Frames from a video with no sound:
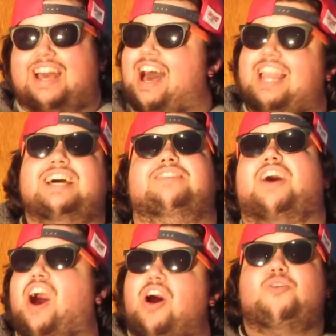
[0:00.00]
I love
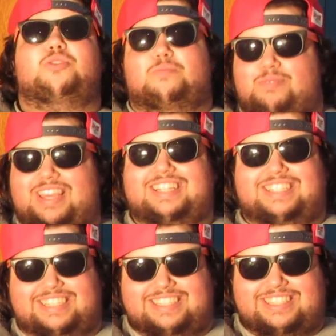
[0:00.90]
all the
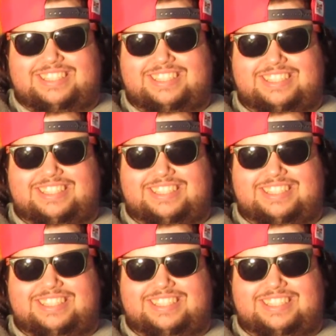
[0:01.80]
bitches.